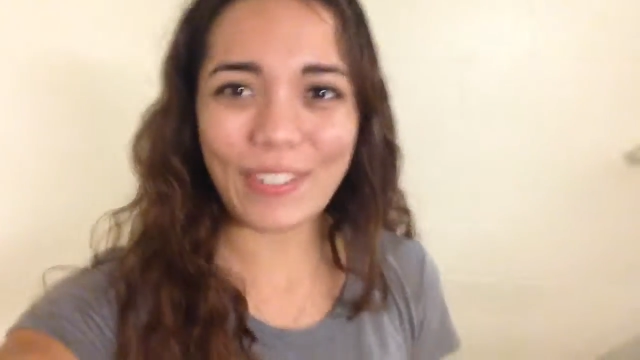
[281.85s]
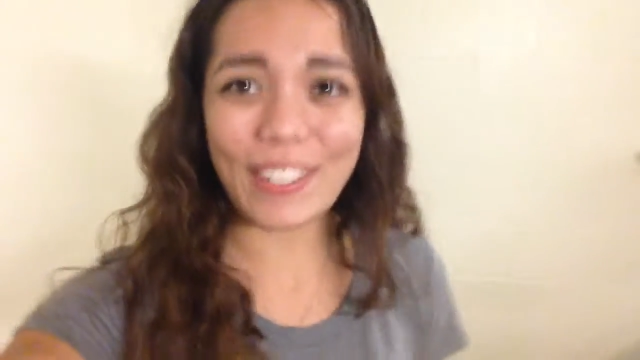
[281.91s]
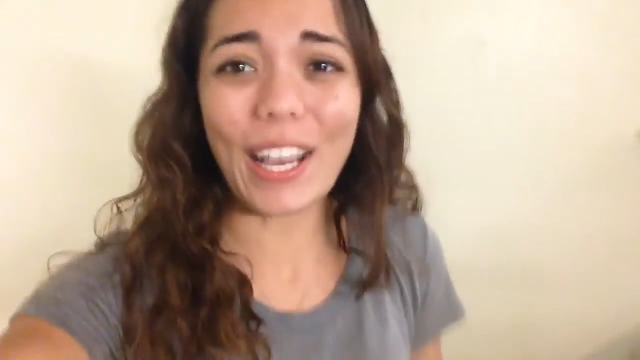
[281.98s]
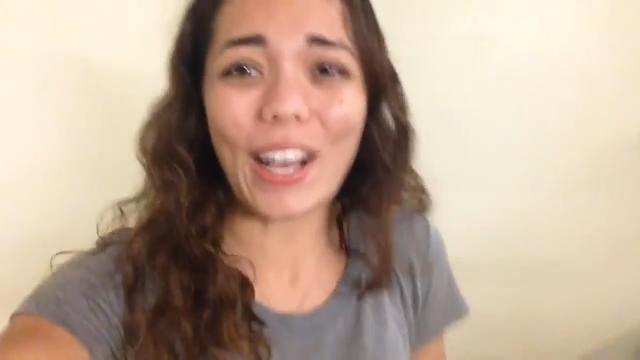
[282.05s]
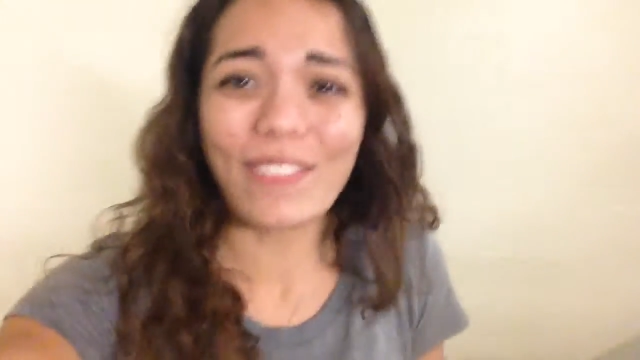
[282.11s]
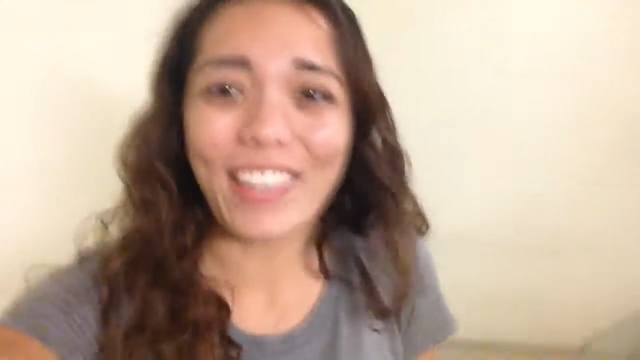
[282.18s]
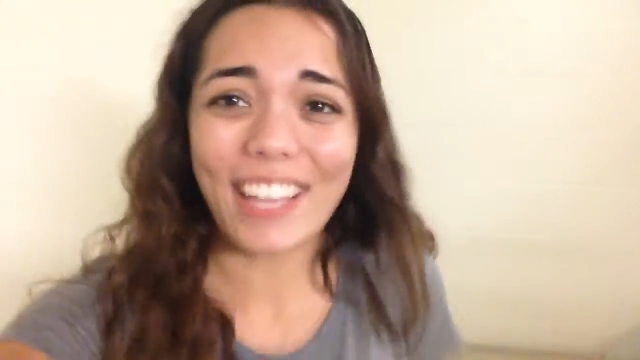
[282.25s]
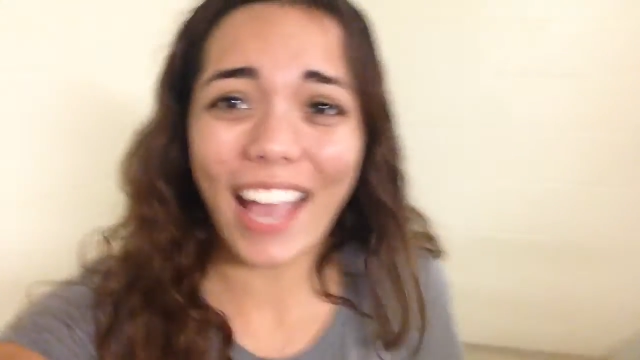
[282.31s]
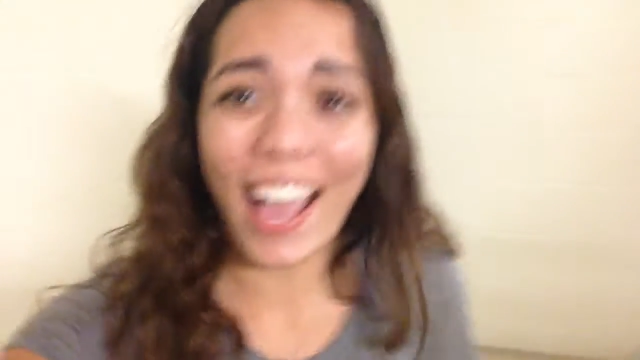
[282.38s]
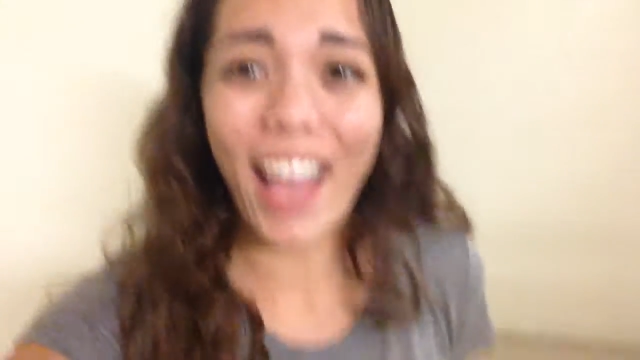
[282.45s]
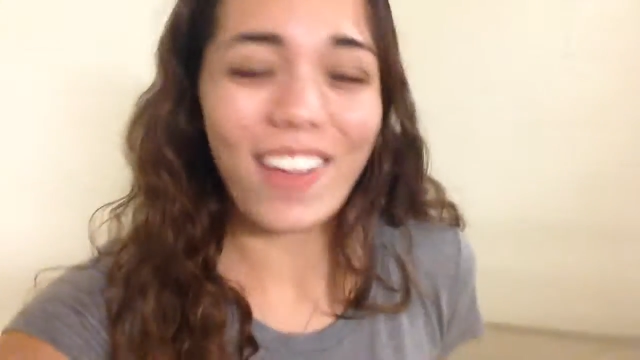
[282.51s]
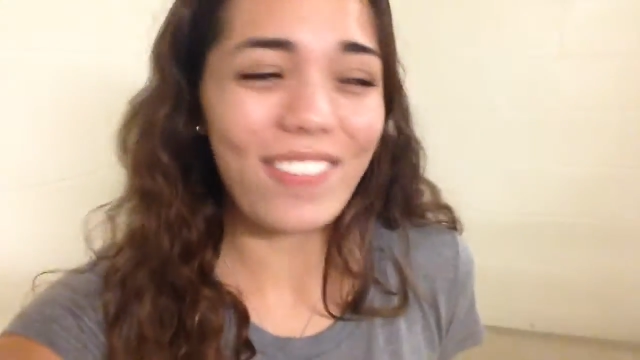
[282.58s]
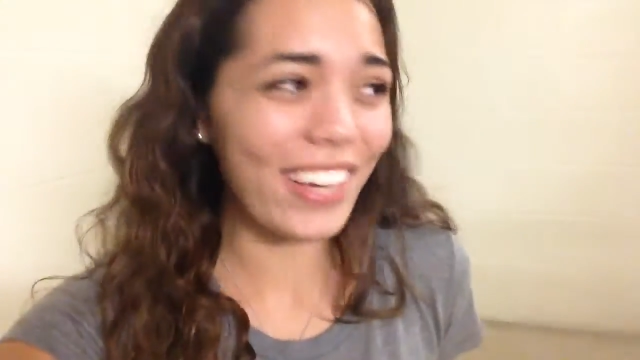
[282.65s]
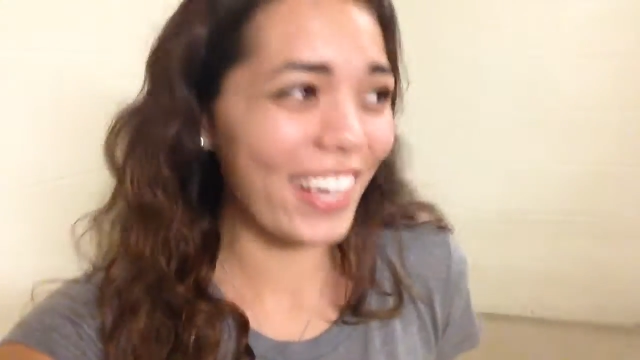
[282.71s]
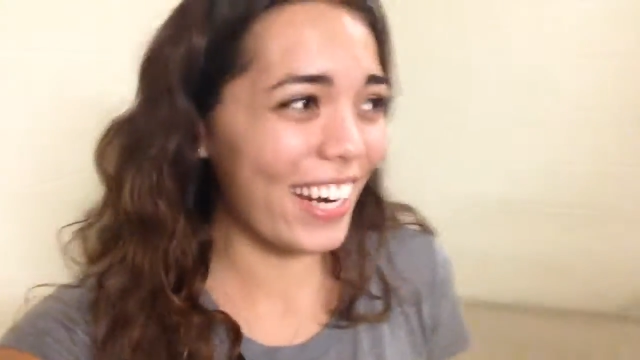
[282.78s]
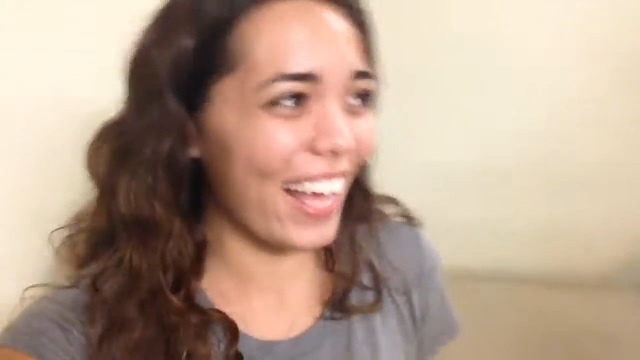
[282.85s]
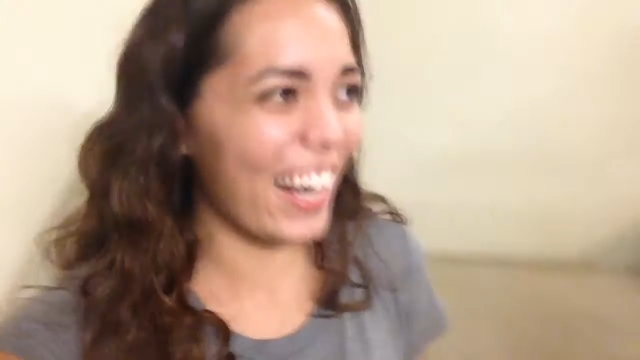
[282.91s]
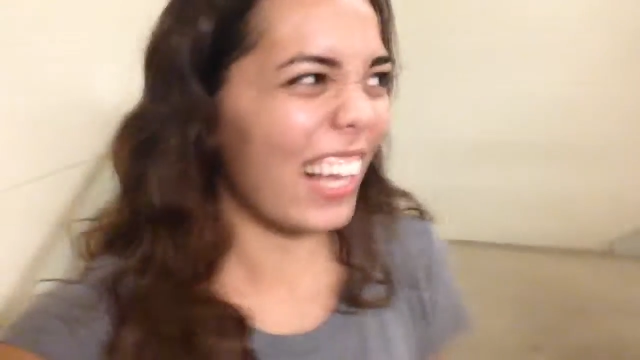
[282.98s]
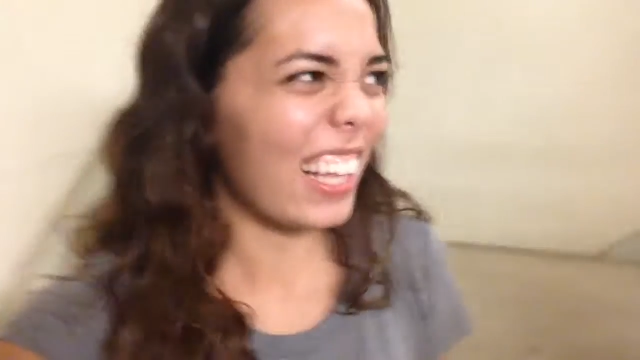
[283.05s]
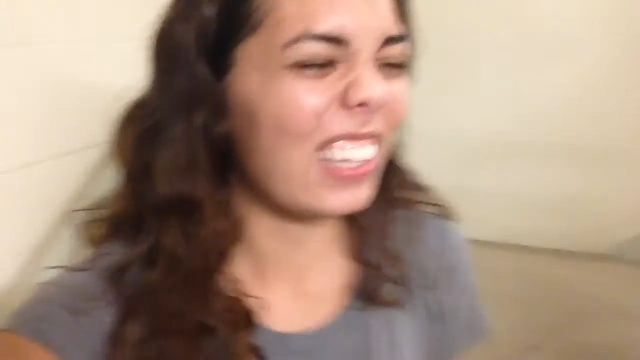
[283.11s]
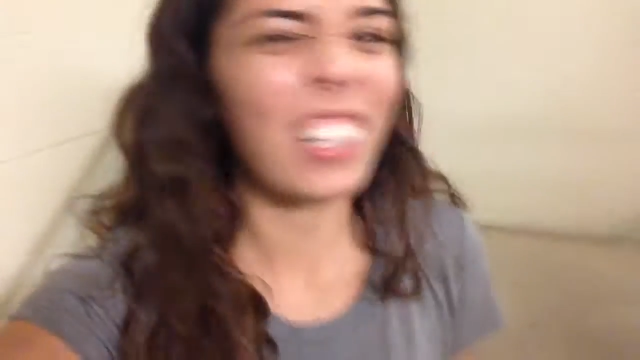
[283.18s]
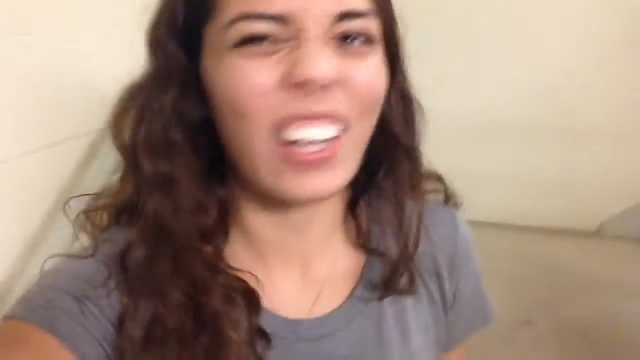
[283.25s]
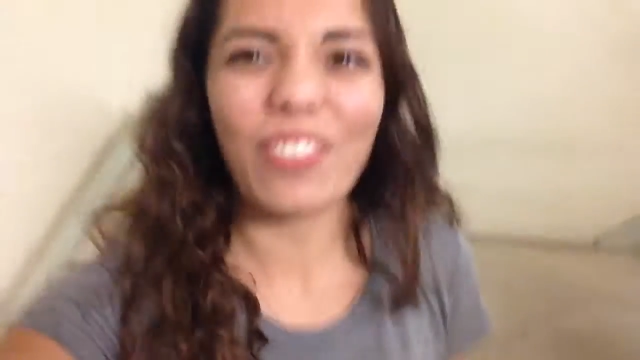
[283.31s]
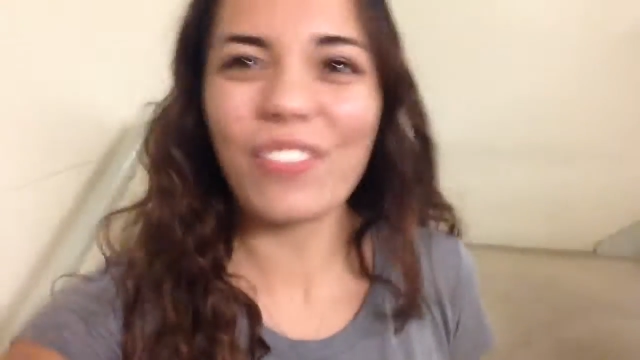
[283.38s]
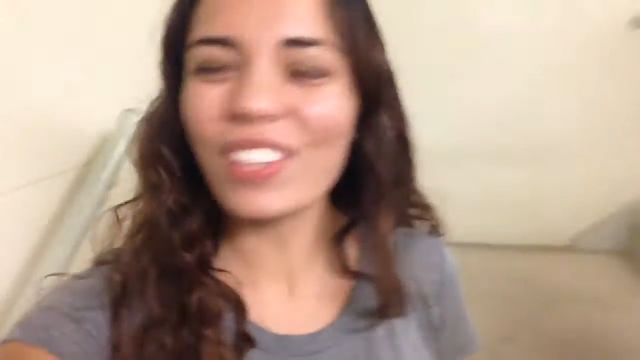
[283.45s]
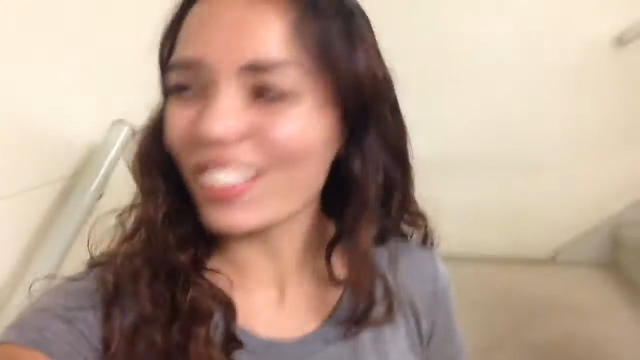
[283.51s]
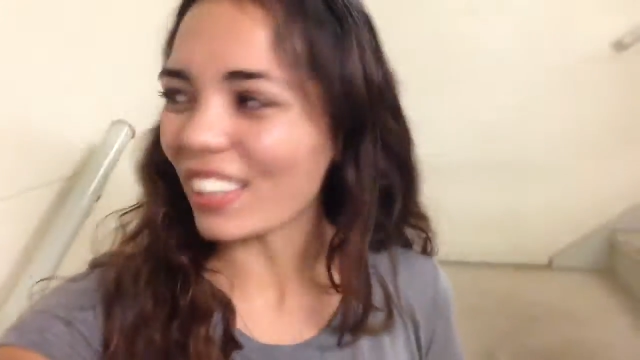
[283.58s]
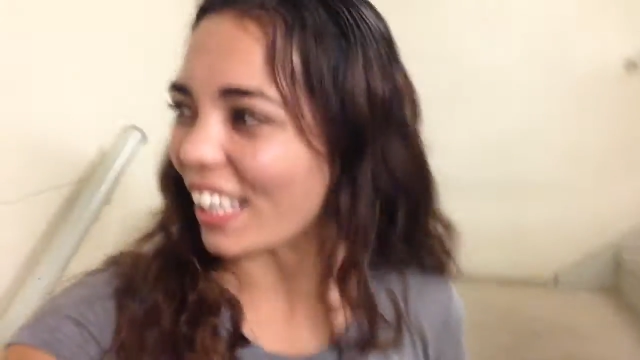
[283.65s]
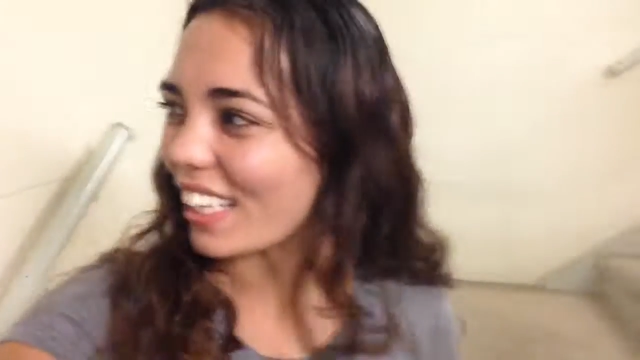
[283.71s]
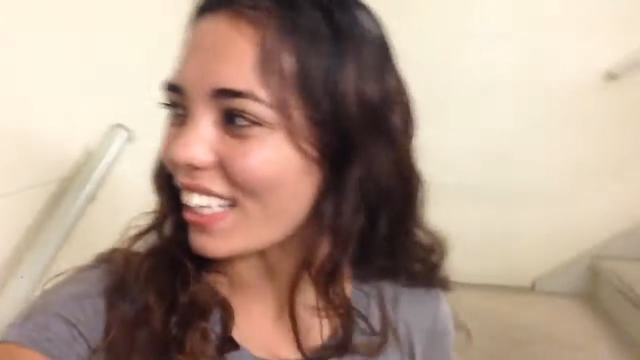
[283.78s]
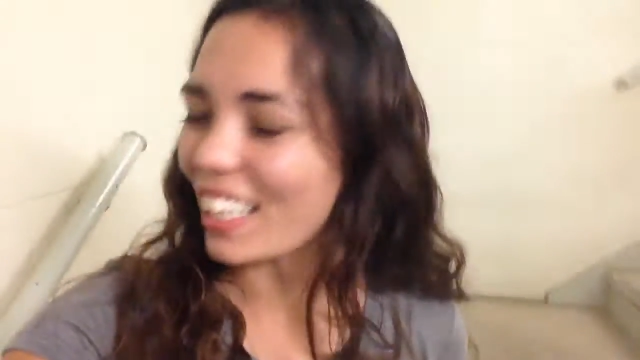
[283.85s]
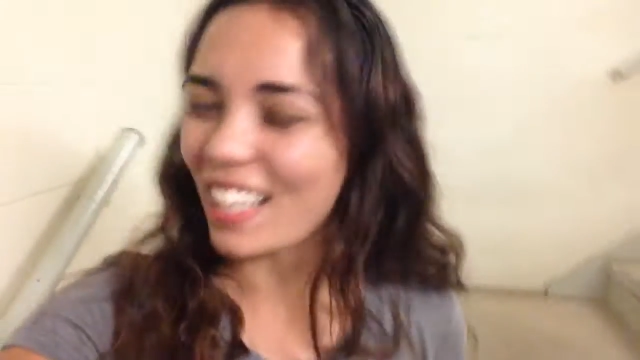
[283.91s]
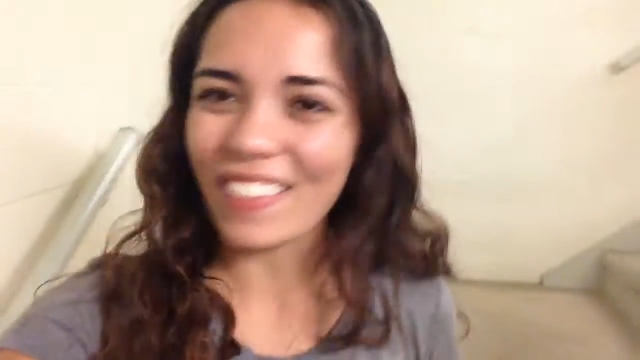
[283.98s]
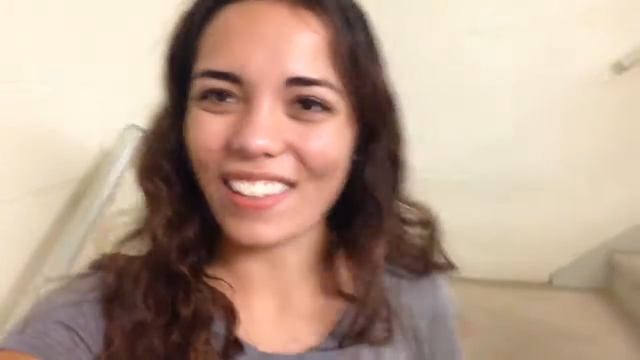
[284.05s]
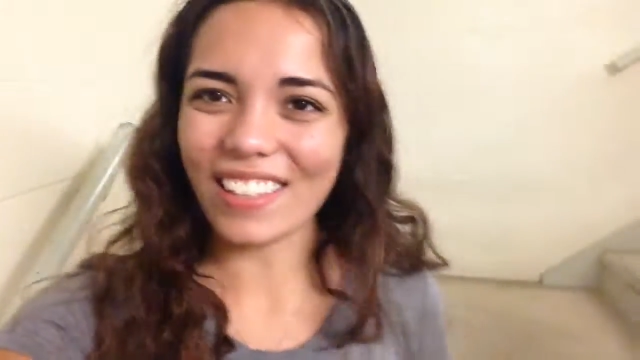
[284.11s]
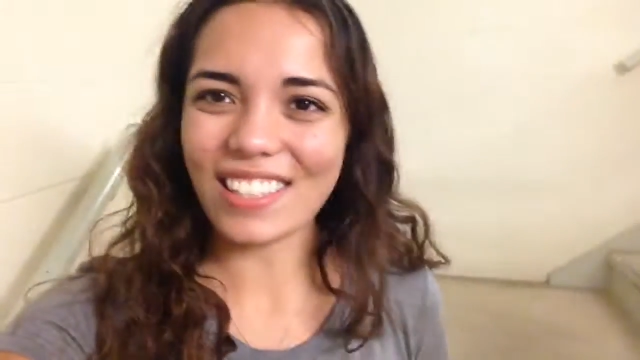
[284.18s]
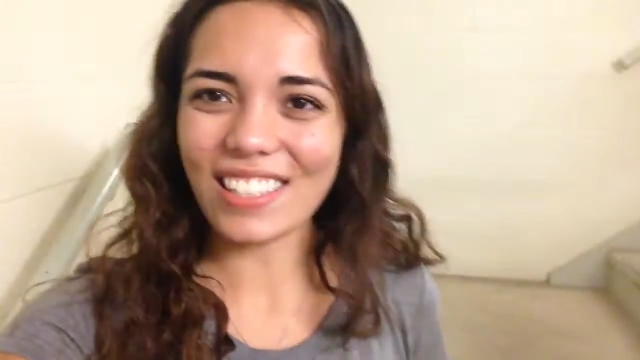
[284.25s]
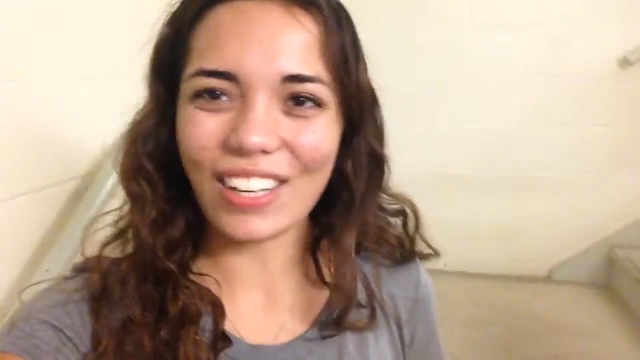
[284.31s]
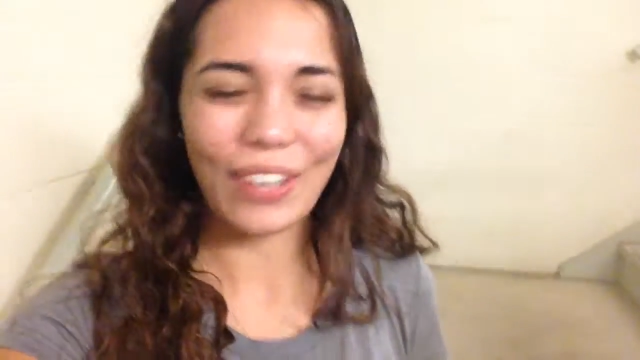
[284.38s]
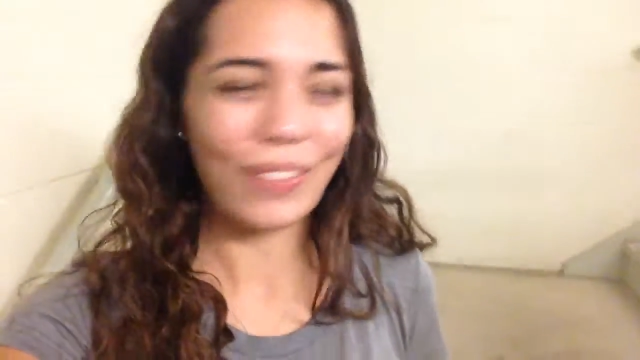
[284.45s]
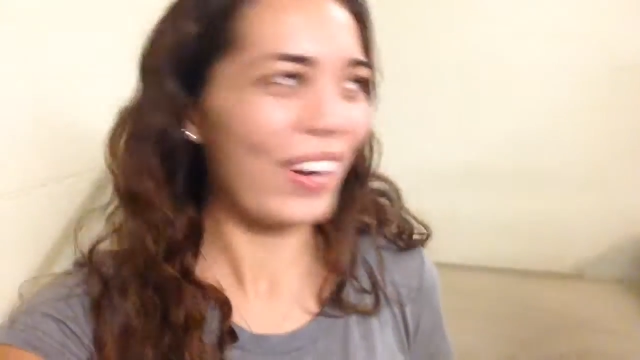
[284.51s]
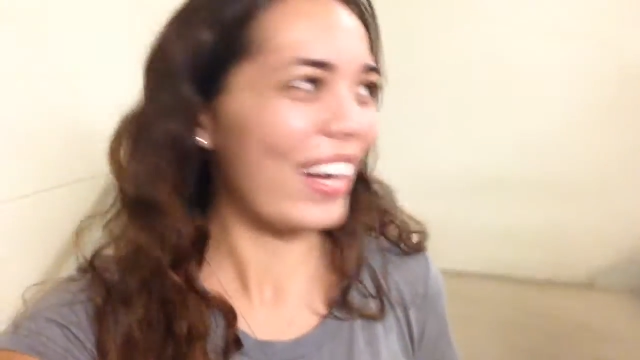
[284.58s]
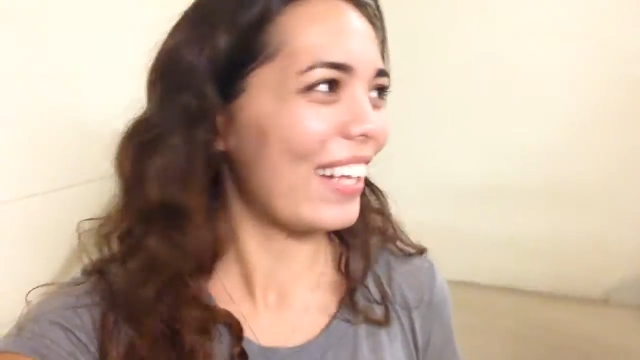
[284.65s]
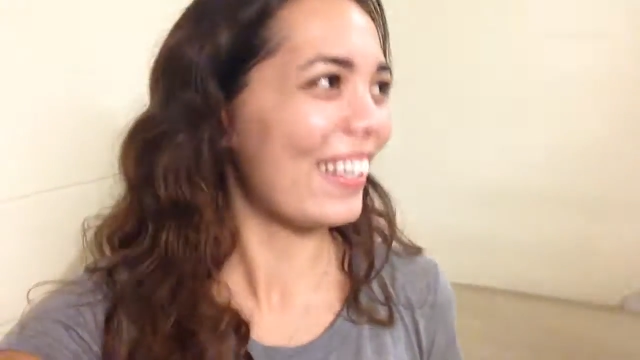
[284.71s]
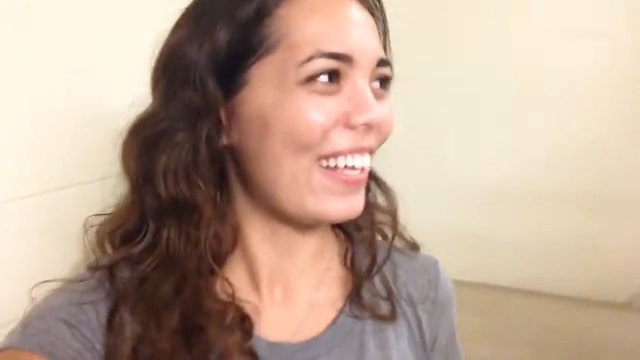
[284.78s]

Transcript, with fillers: becoming a habit, and I love the lighting in this stairway.